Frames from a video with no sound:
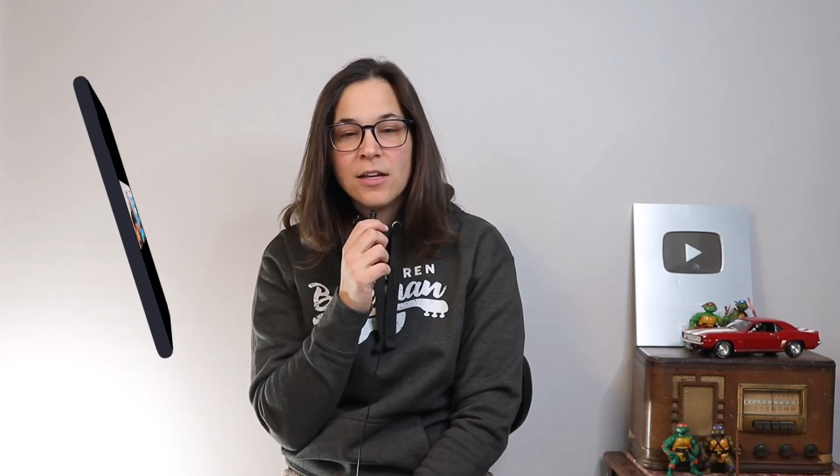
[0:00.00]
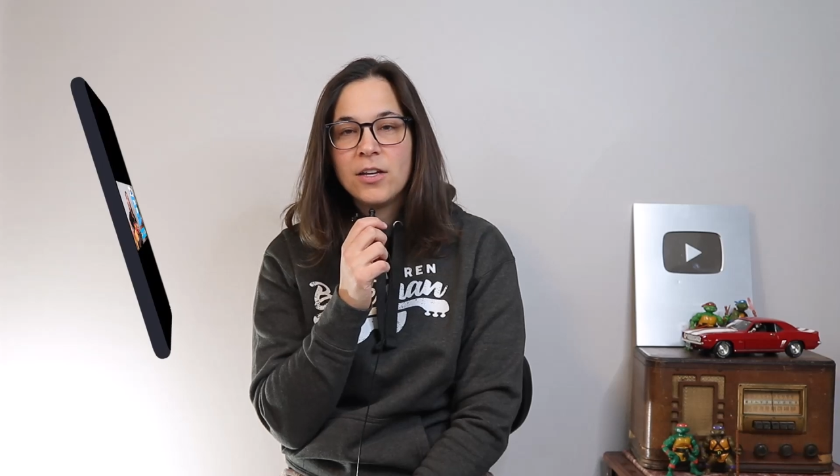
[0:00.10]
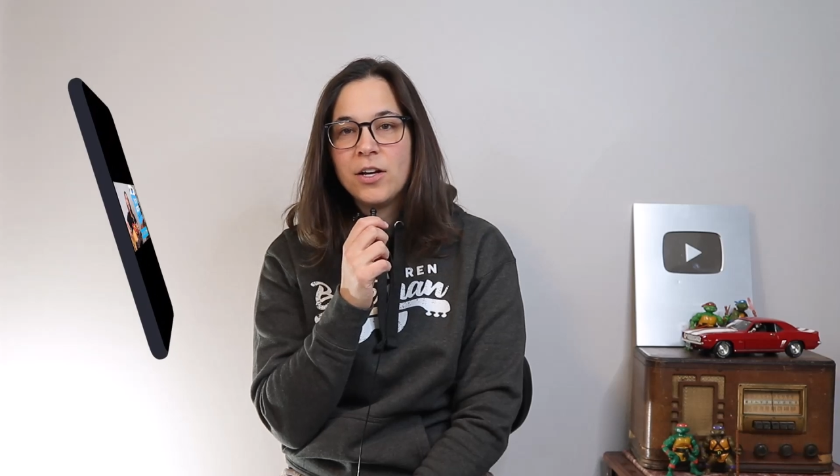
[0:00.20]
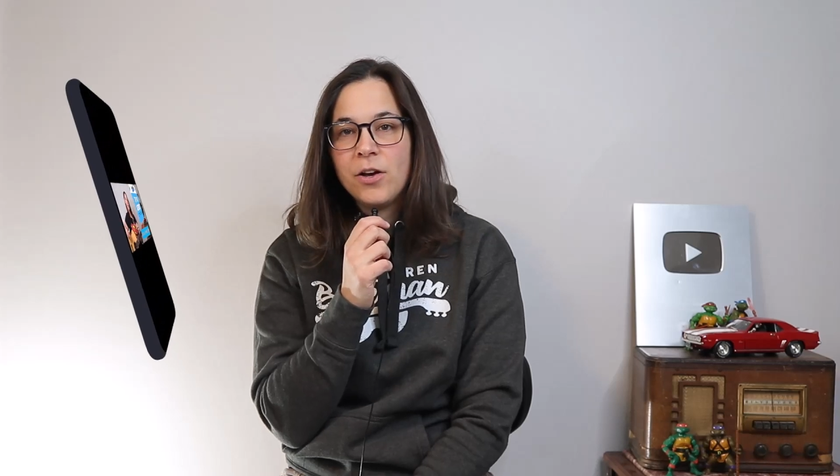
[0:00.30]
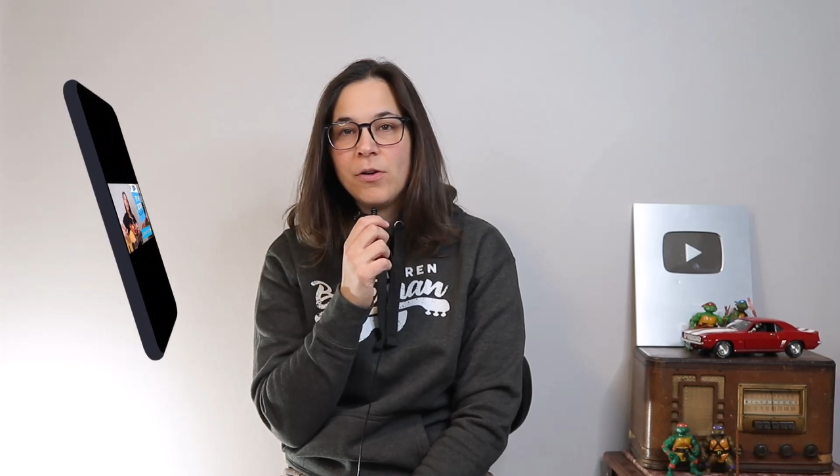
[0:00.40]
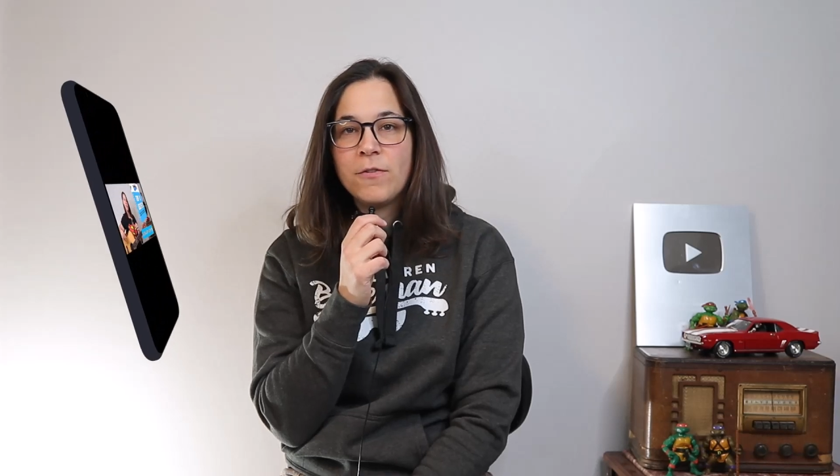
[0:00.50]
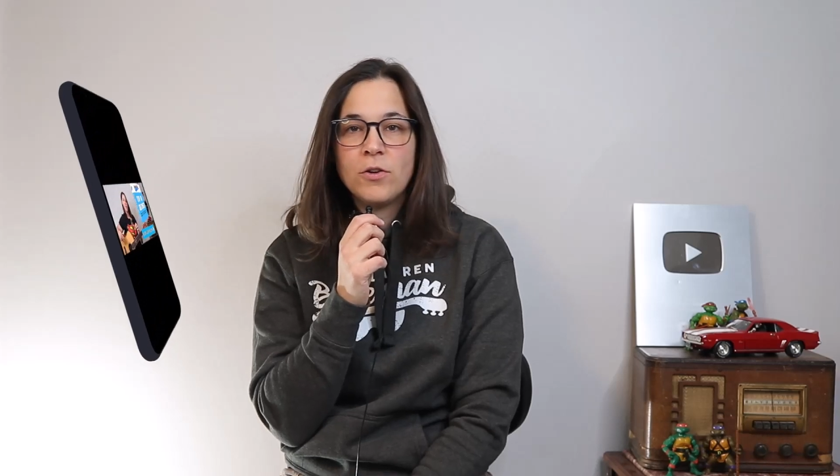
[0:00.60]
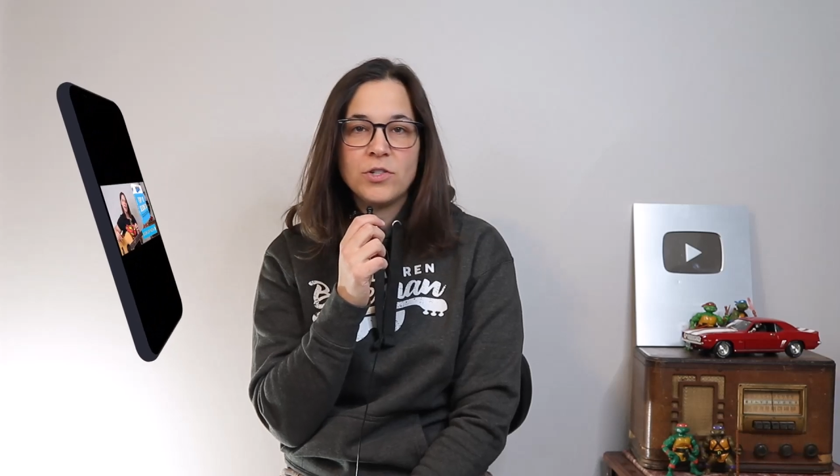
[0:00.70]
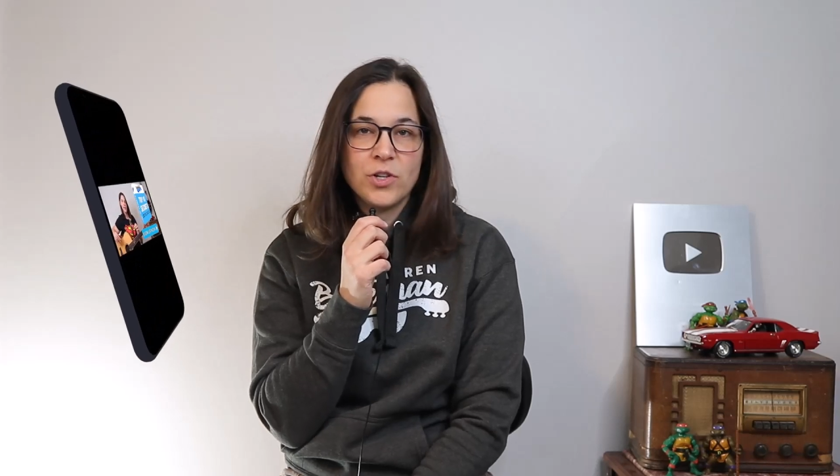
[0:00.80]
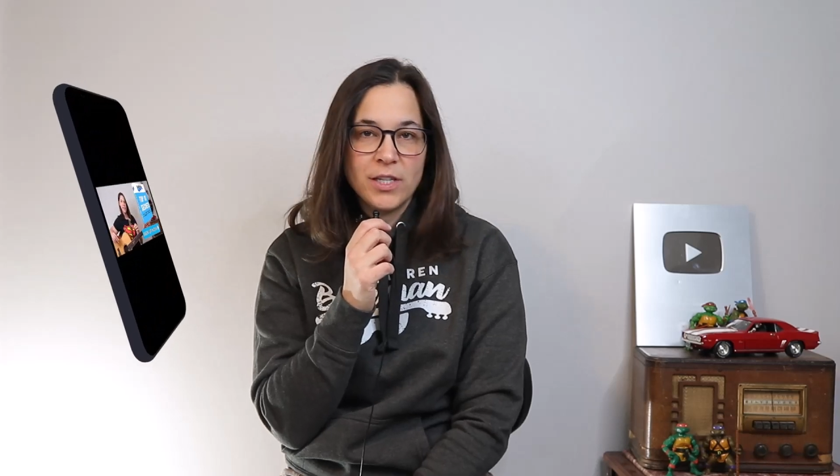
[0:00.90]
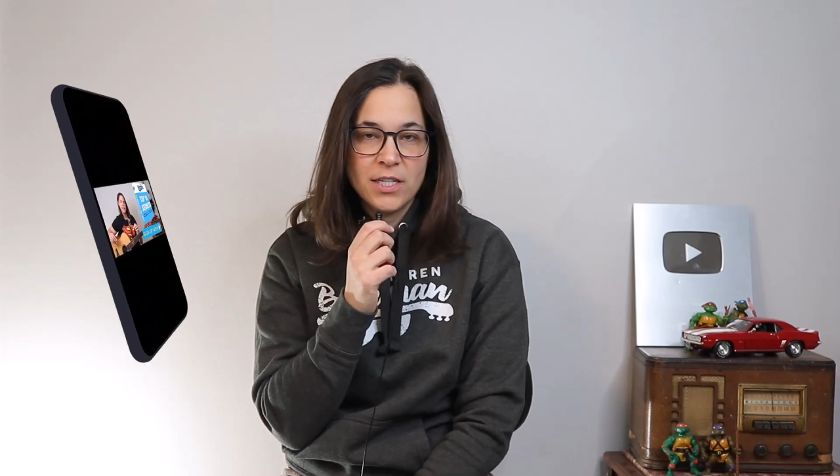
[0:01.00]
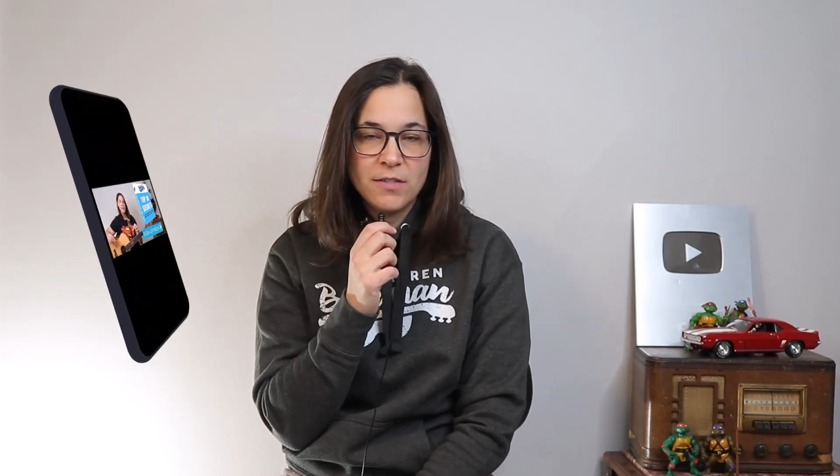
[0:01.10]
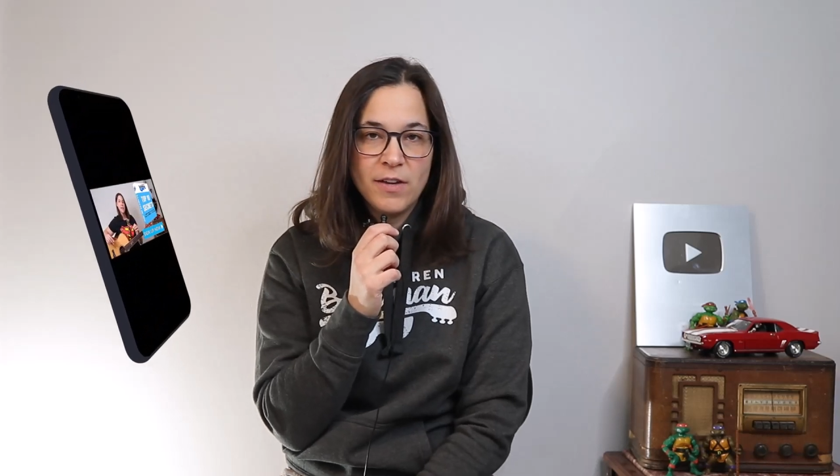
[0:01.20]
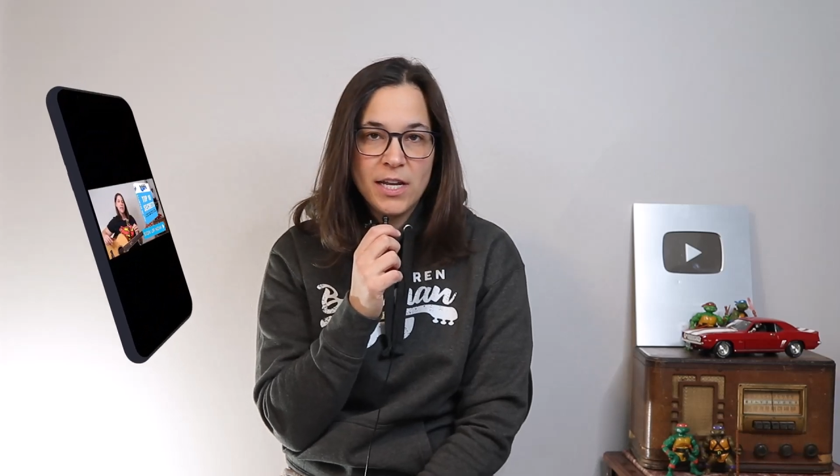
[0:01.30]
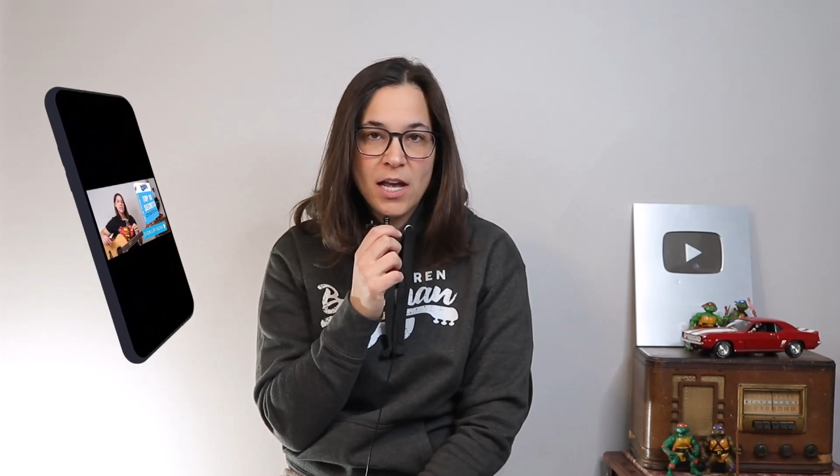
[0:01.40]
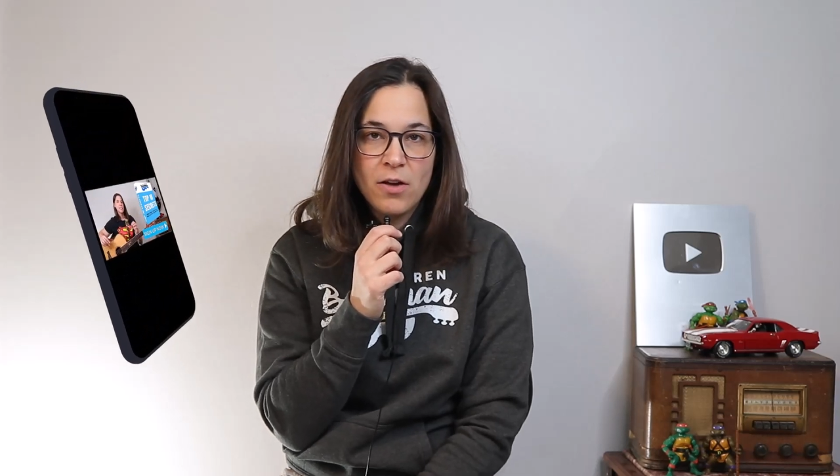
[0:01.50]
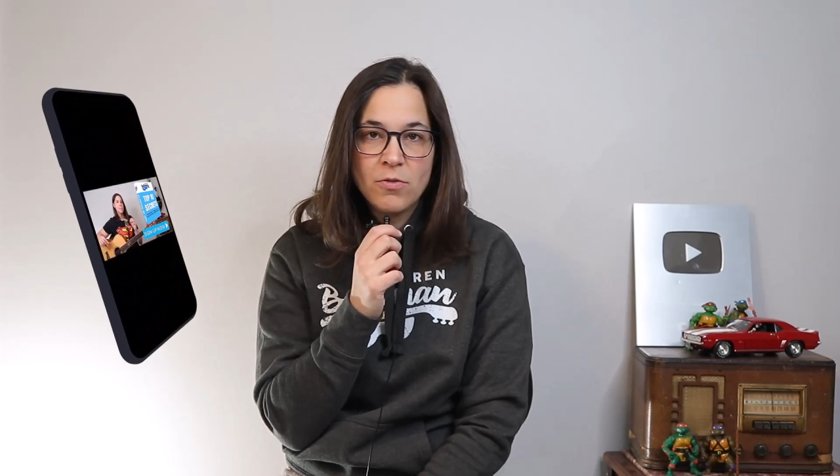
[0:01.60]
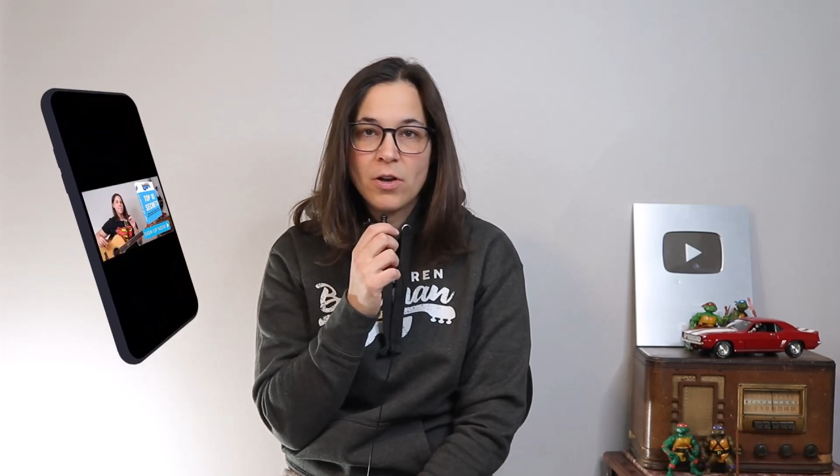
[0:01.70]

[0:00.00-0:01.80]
if you enjoyed this video,